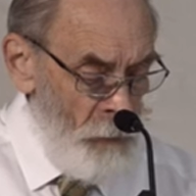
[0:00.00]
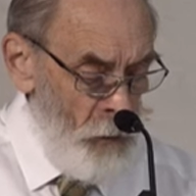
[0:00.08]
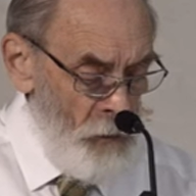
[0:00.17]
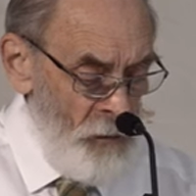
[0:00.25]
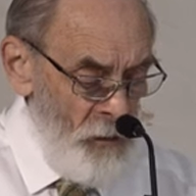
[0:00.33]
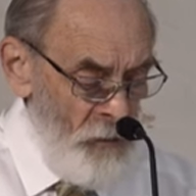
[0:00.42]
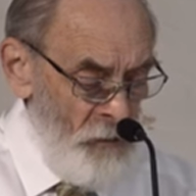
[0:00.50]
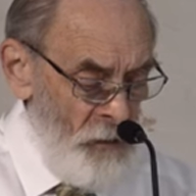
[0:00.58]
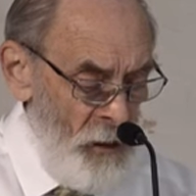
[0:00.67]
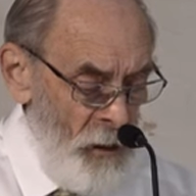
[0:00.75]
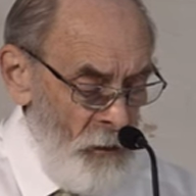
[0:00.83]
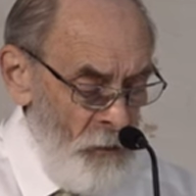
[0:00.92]
put a
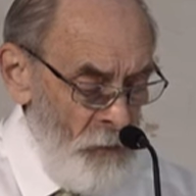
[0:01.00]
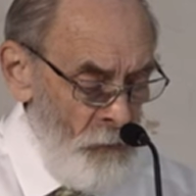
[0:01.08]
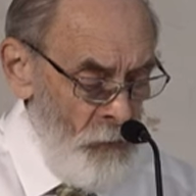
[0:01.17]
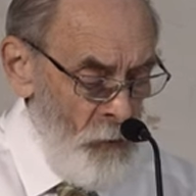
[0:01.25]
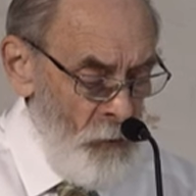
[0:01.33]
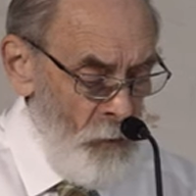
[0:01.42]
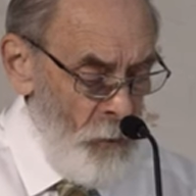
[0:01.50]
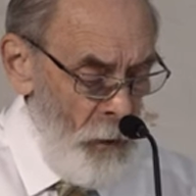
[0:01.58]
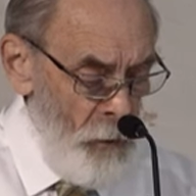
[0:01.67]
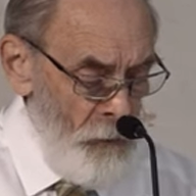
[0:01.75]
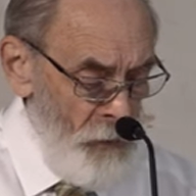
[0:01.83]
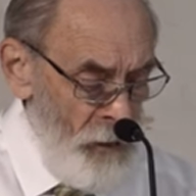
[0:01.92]
scarlet robe
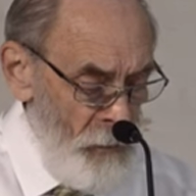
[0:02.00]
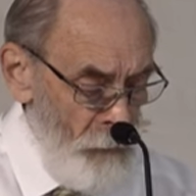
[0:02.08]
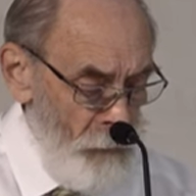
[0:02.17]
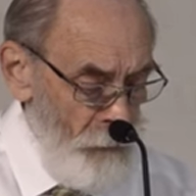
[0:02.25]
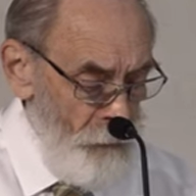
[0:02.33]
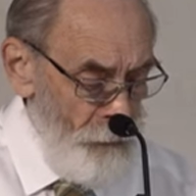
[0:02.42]
on him.